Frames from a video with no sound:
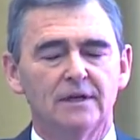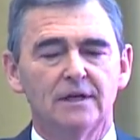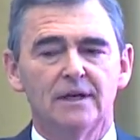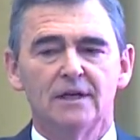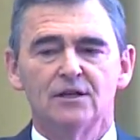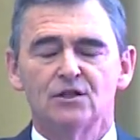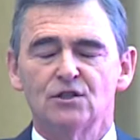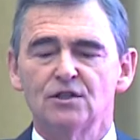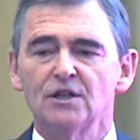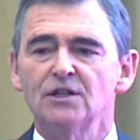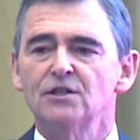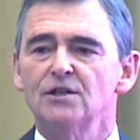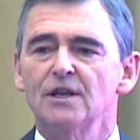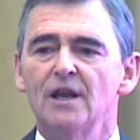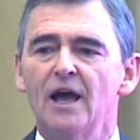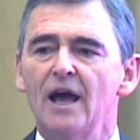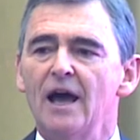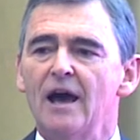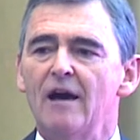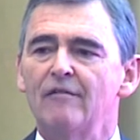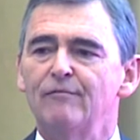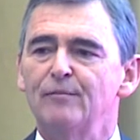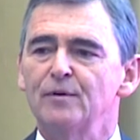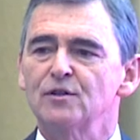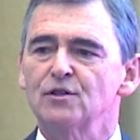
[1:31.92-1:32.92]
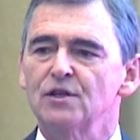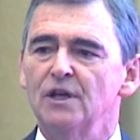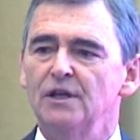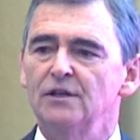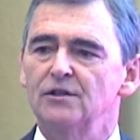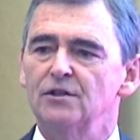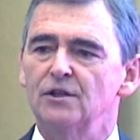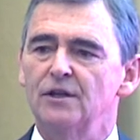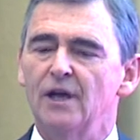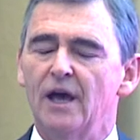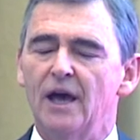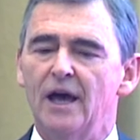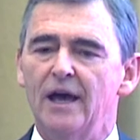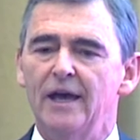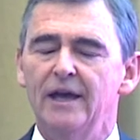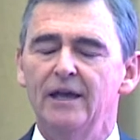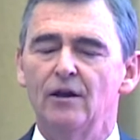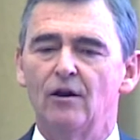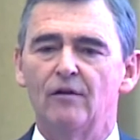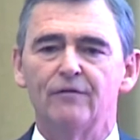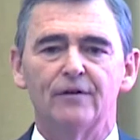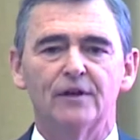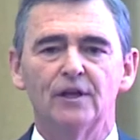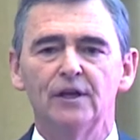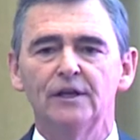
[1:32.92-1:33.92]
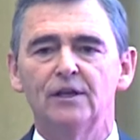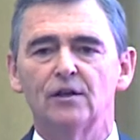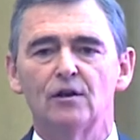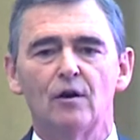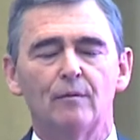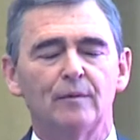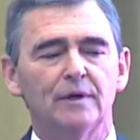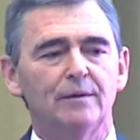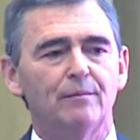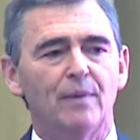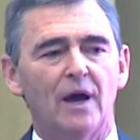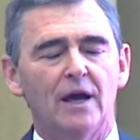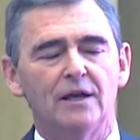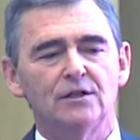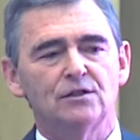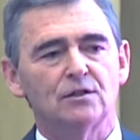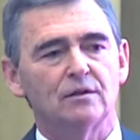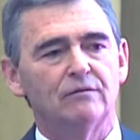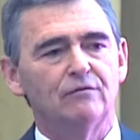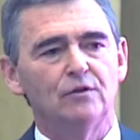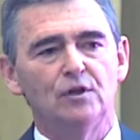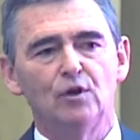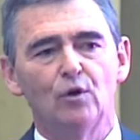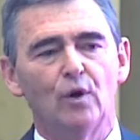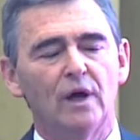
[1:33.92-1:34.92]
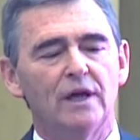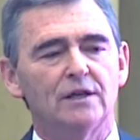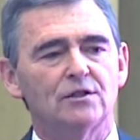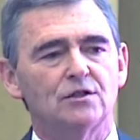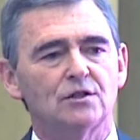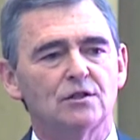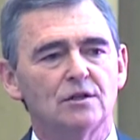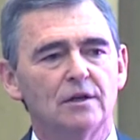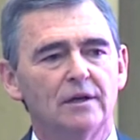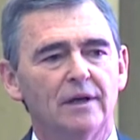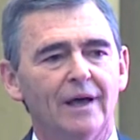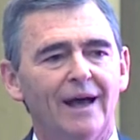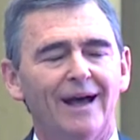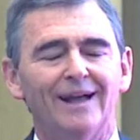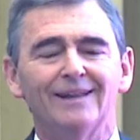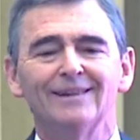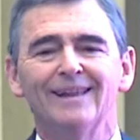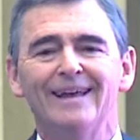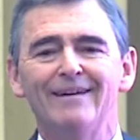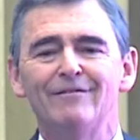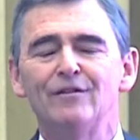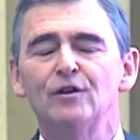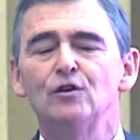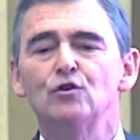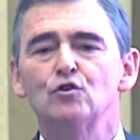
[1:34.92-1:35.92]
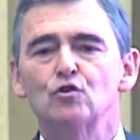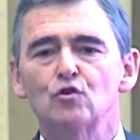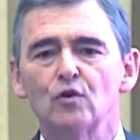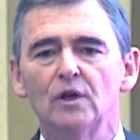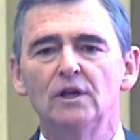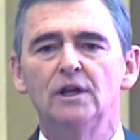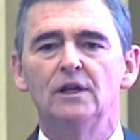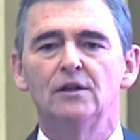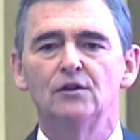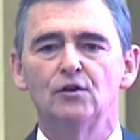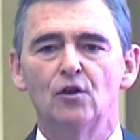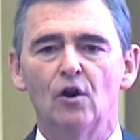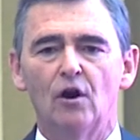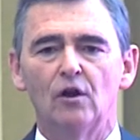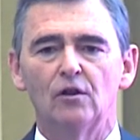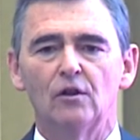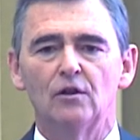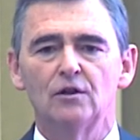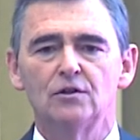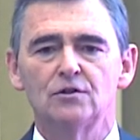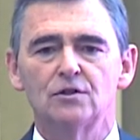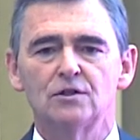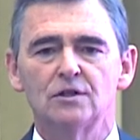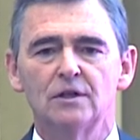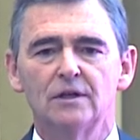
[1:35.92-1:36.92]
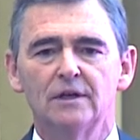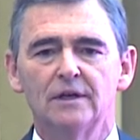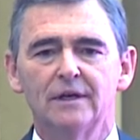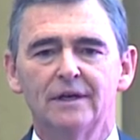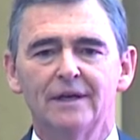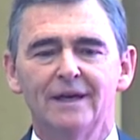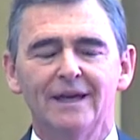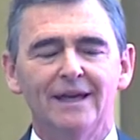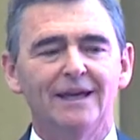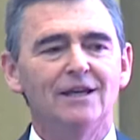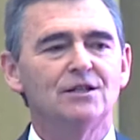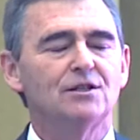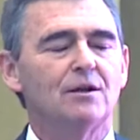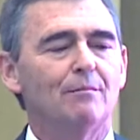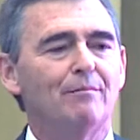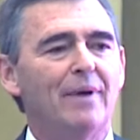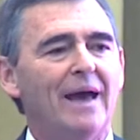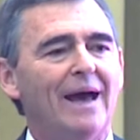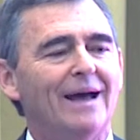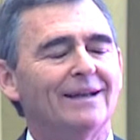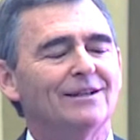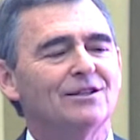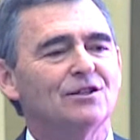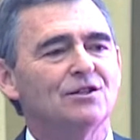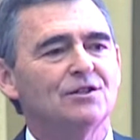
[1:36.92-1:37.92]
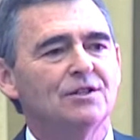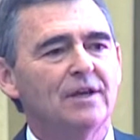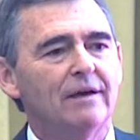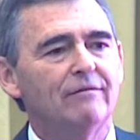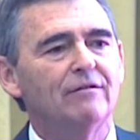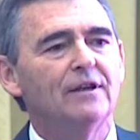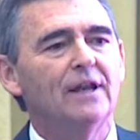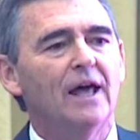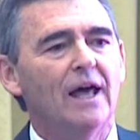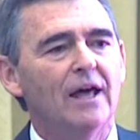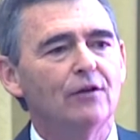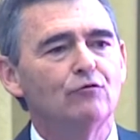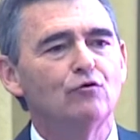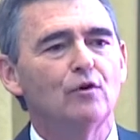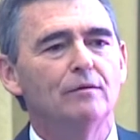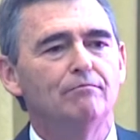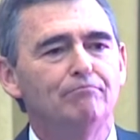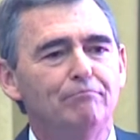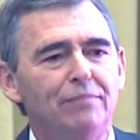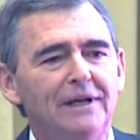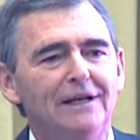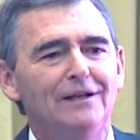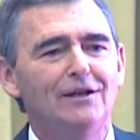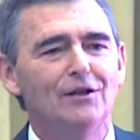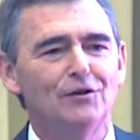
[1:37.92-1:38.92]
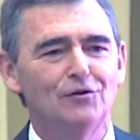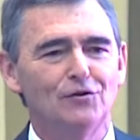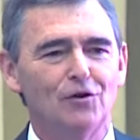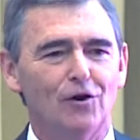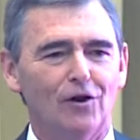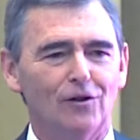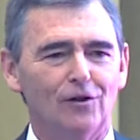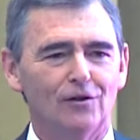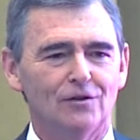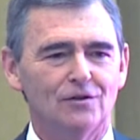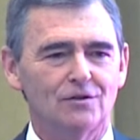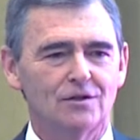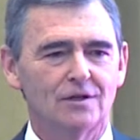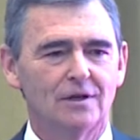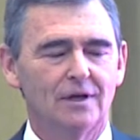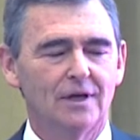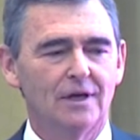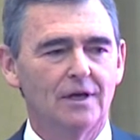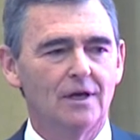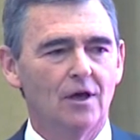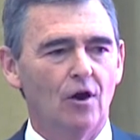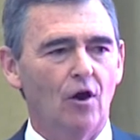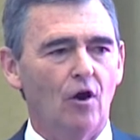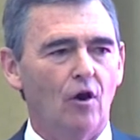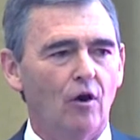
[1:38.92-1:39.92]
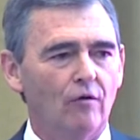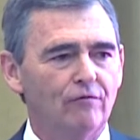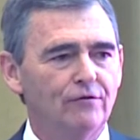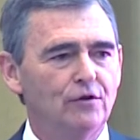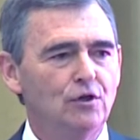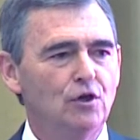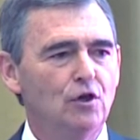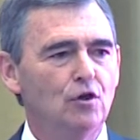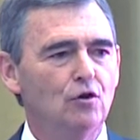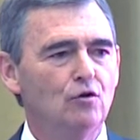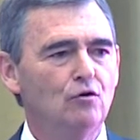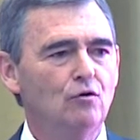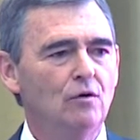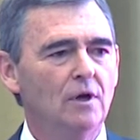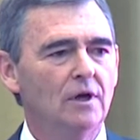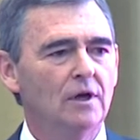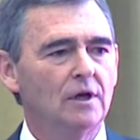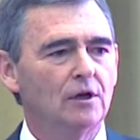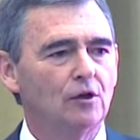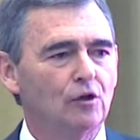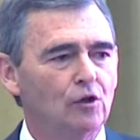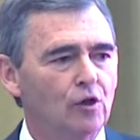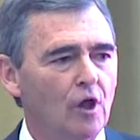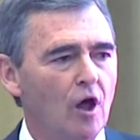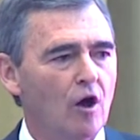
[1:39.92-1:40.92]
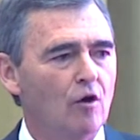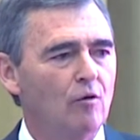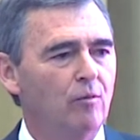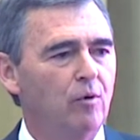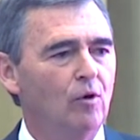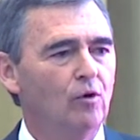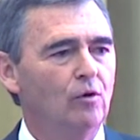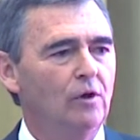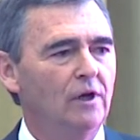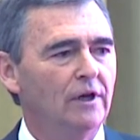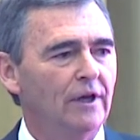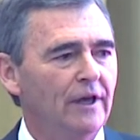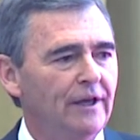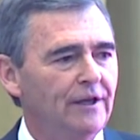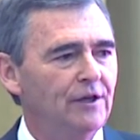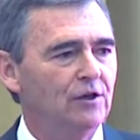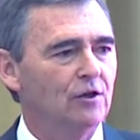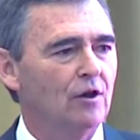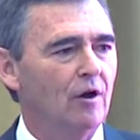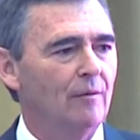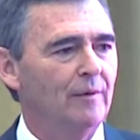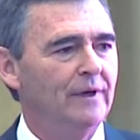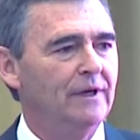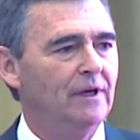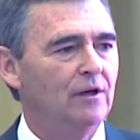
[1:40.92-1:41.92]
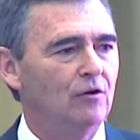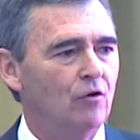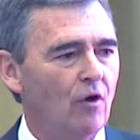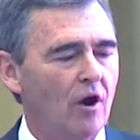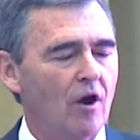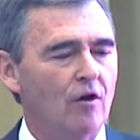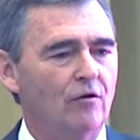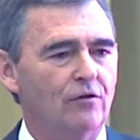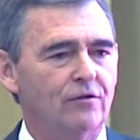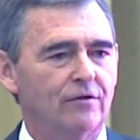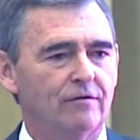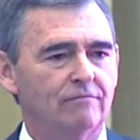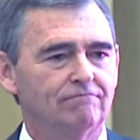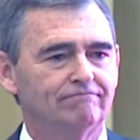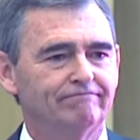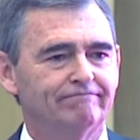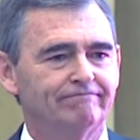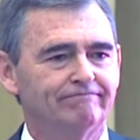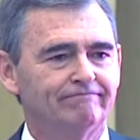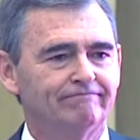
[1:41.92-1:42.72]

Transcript: 6.5% today off an economic base of US $11 trillion is about $700 billion of new global economic growth.